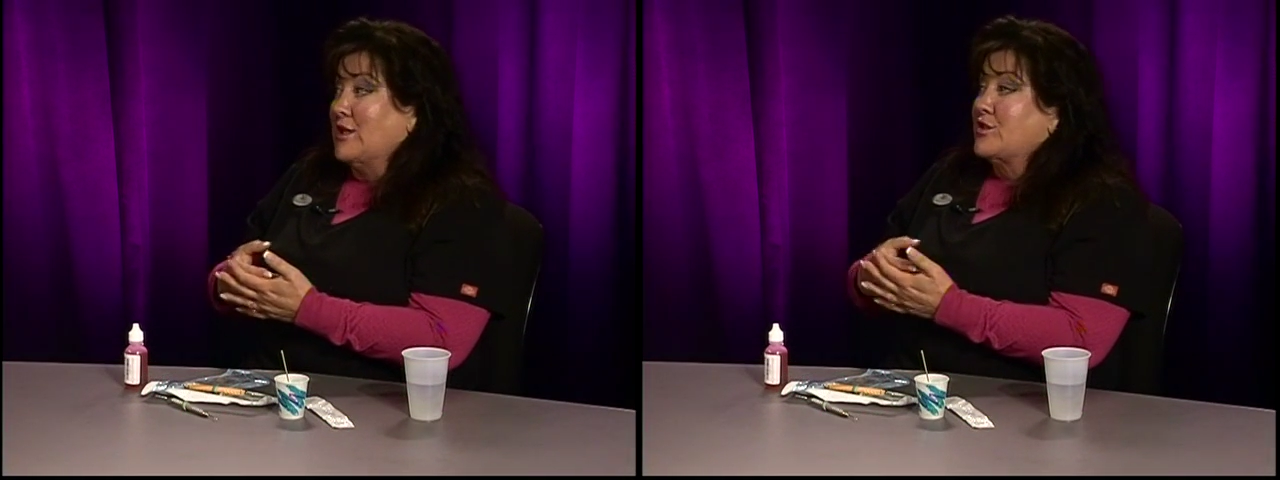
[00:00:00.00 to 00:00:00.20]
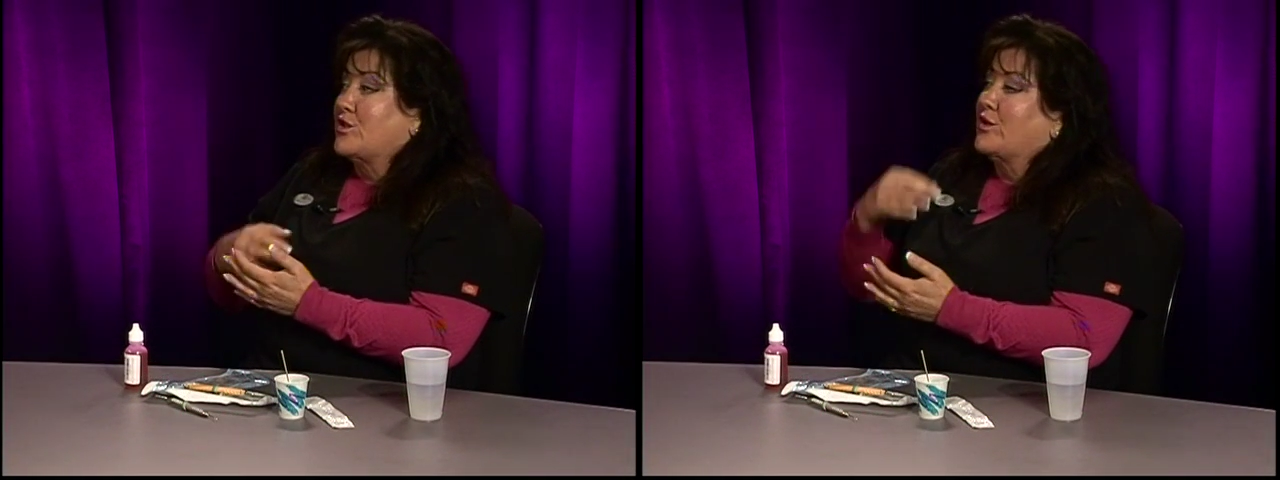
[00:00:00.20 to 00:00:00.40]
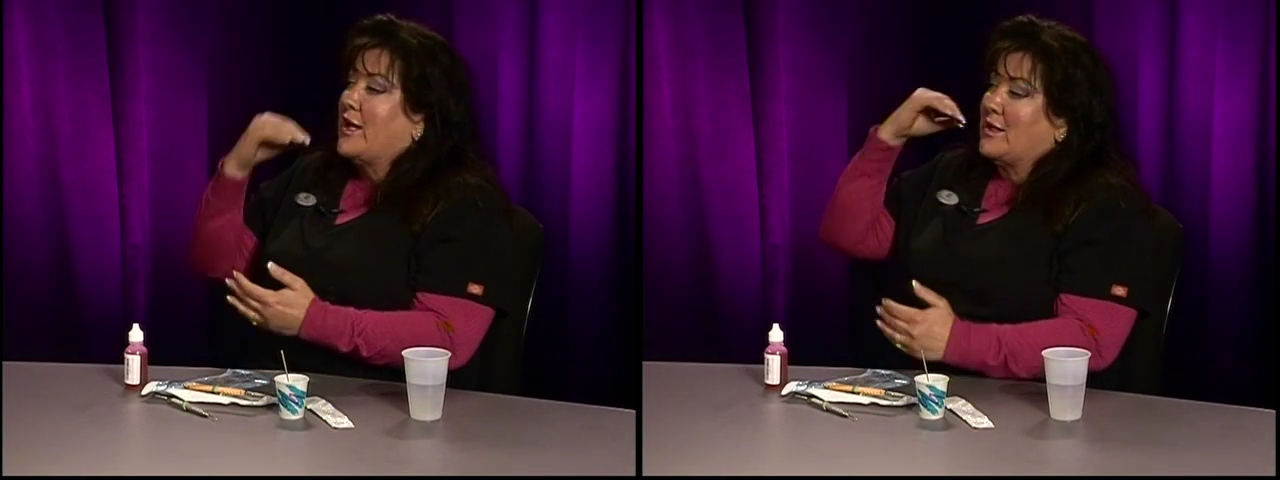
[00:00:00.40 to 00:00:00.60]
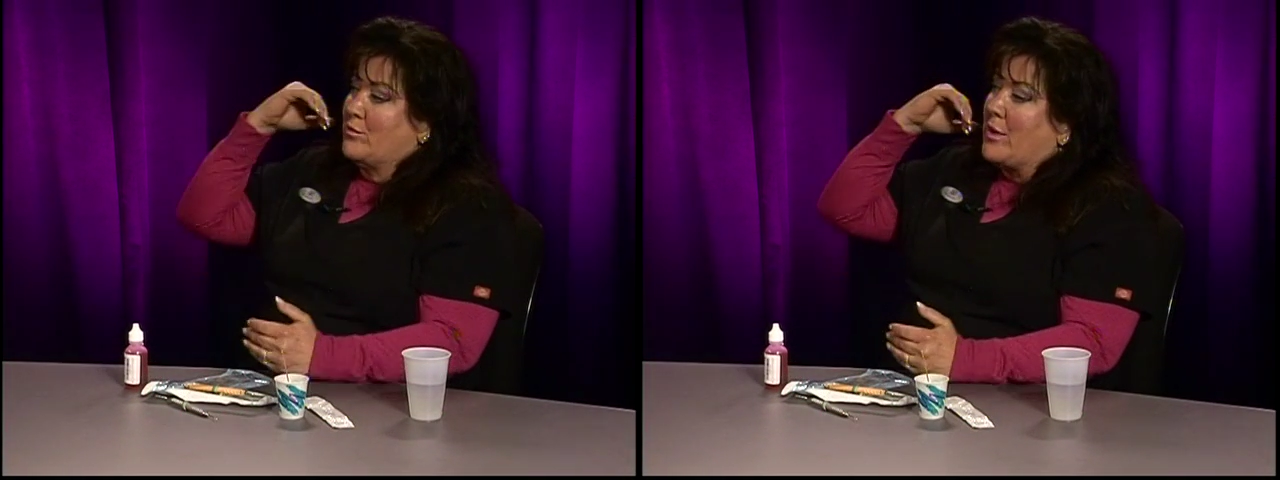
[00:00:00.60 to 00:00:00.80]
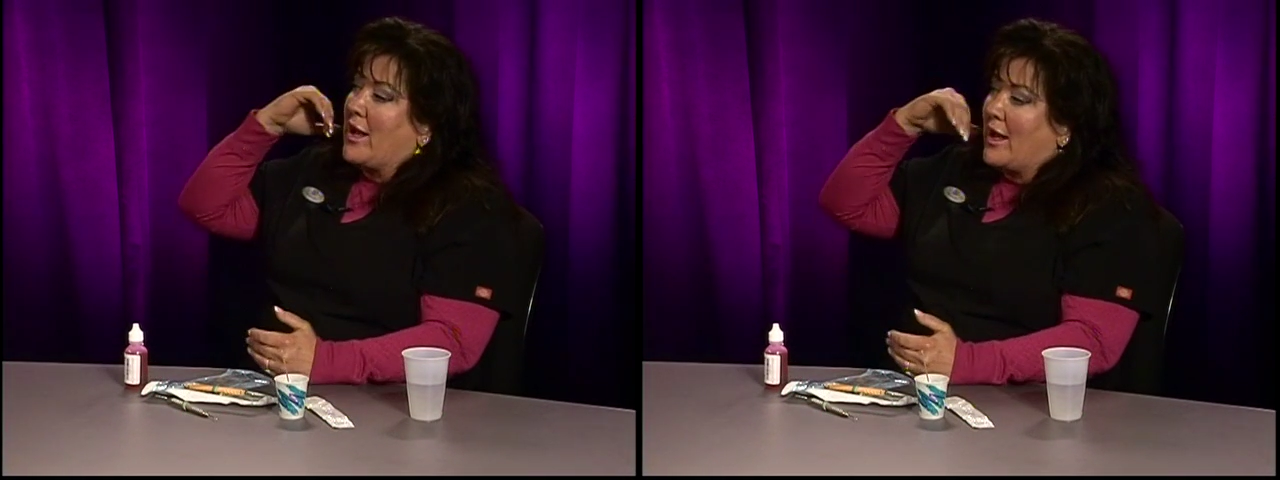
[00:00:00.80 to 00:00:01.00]
So getting
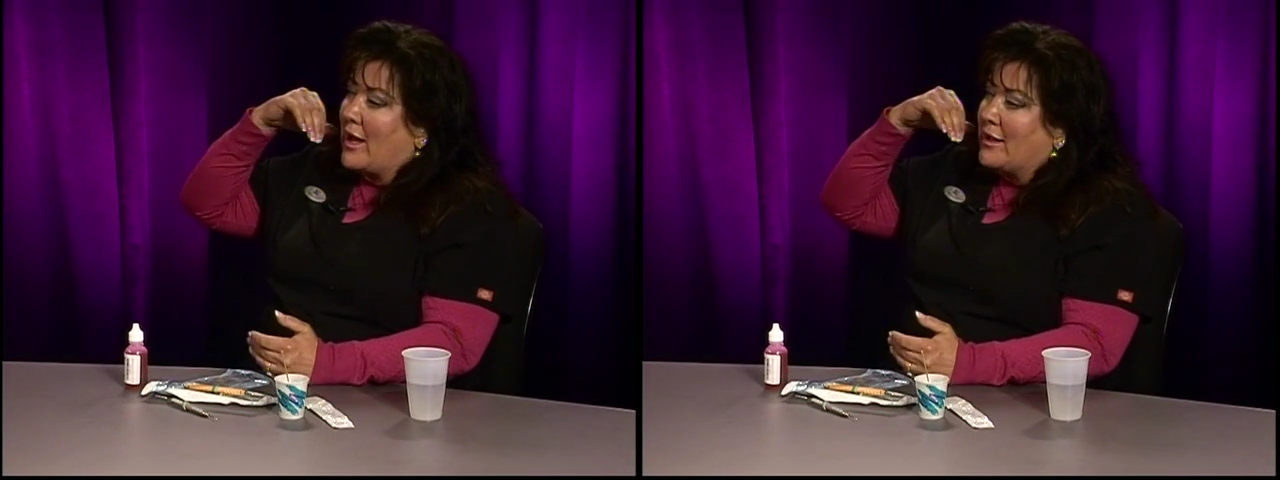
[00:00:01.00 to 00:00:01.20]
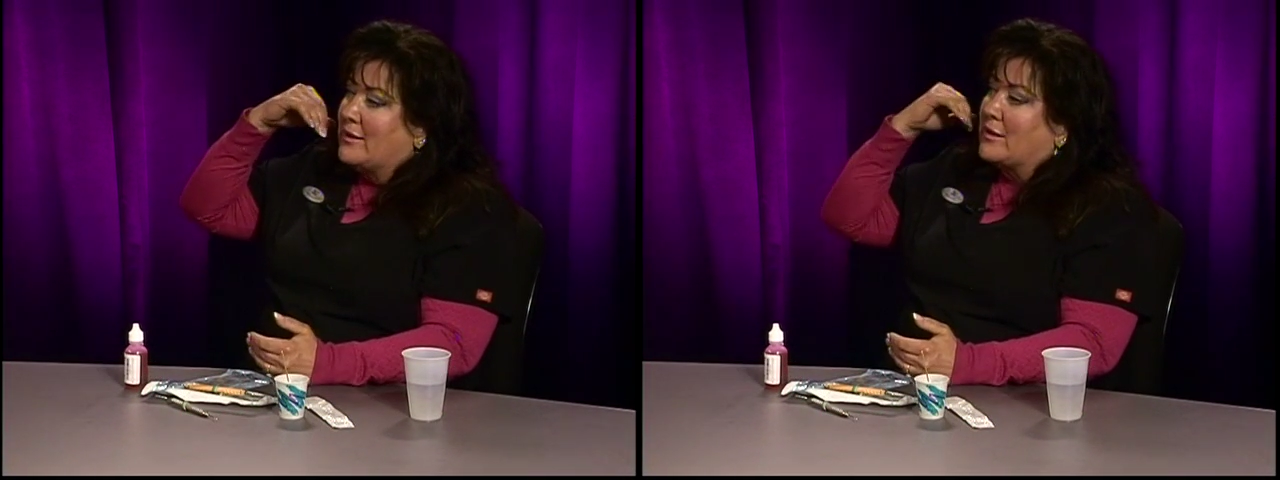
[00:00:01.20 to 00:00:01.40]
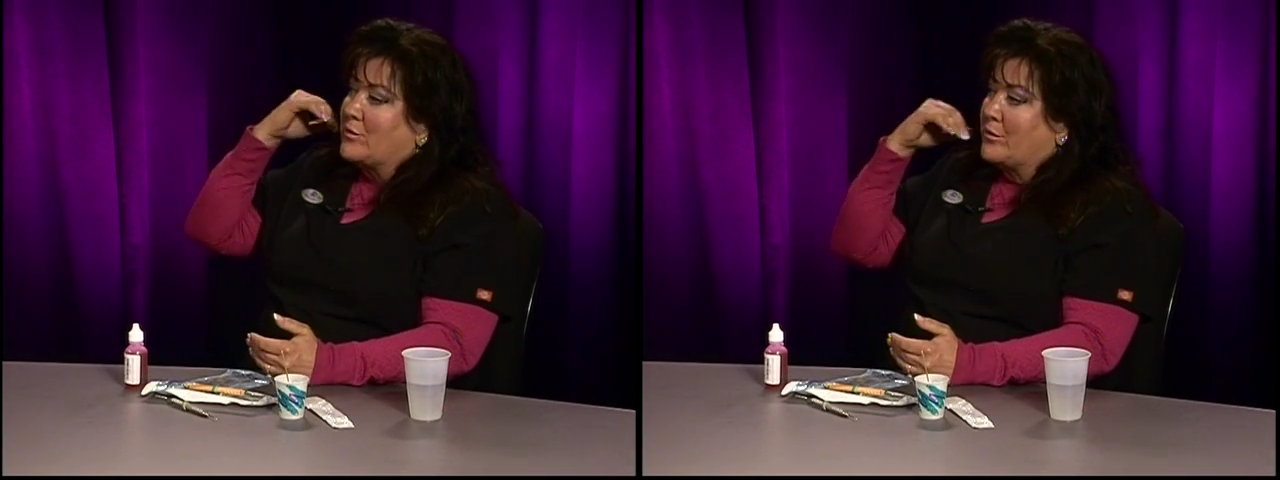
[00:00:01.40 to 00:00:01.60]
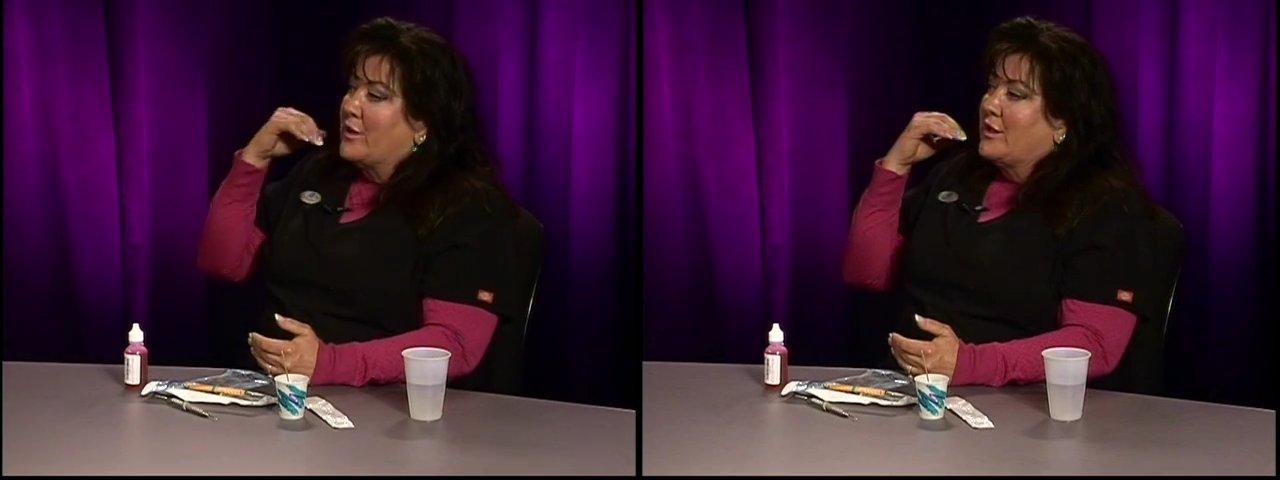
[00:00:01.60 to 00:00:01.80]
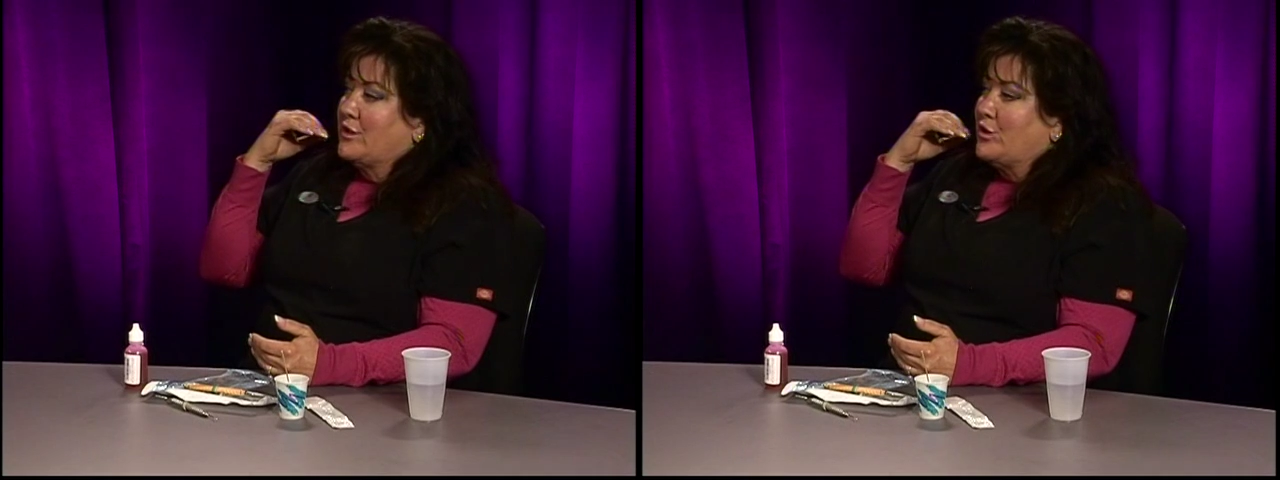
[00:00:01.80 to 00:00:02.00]
behind them
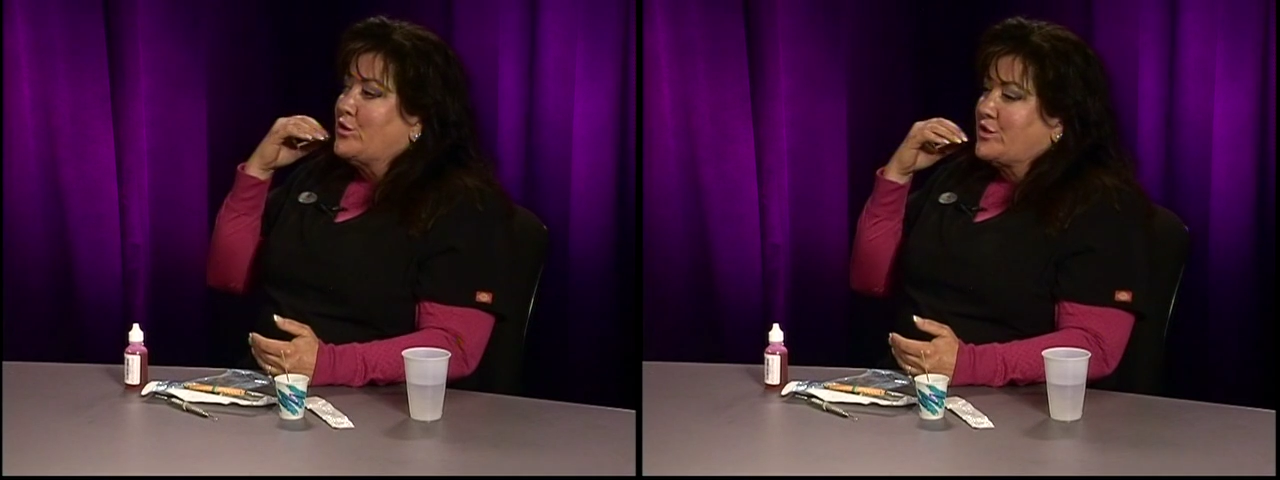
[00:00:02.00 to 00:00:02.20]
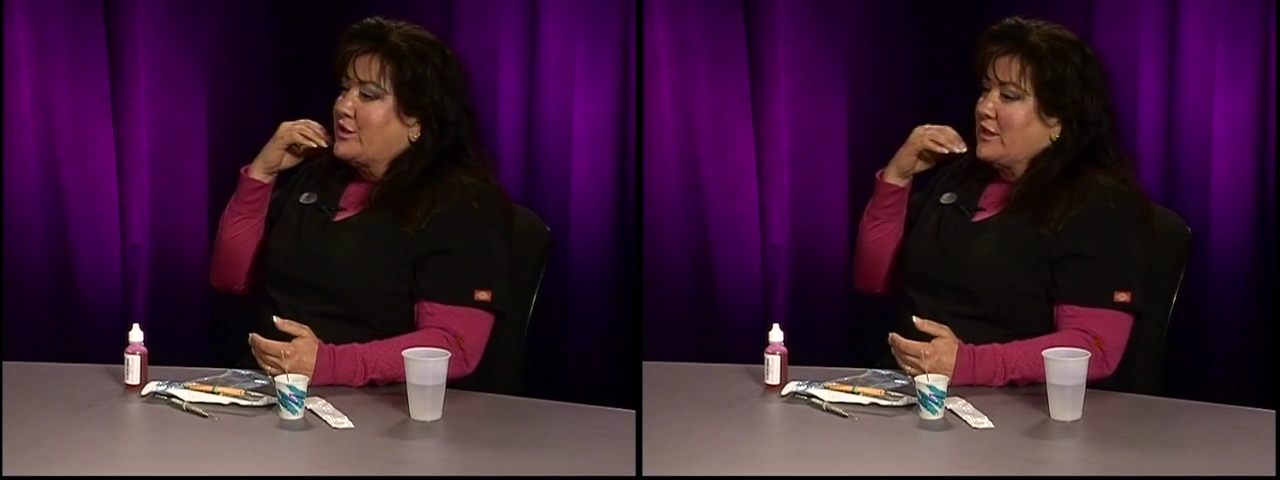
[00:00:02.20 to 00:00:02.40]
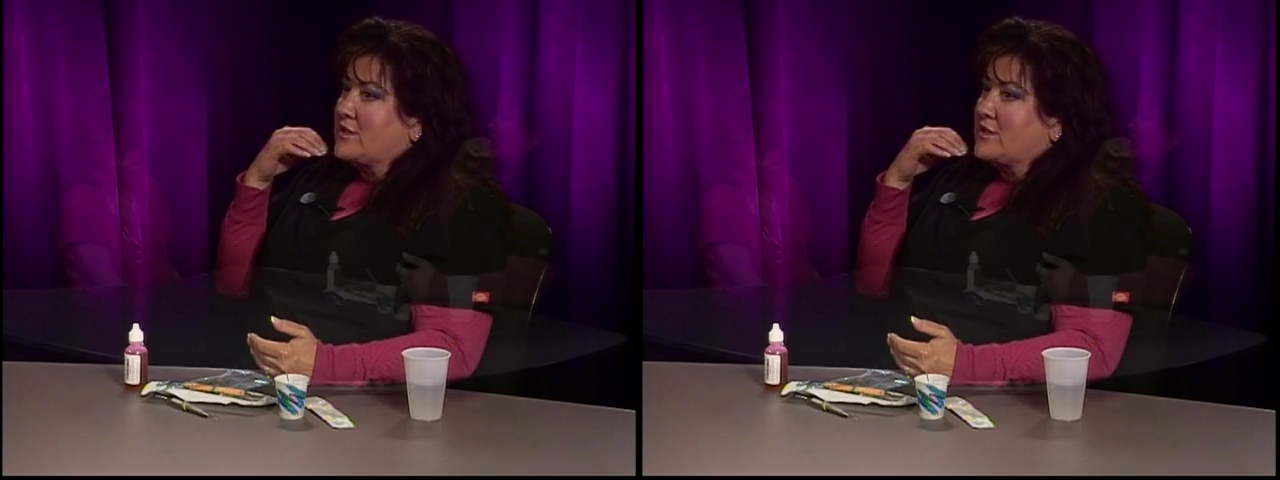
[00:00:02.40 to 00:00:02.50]
usually is a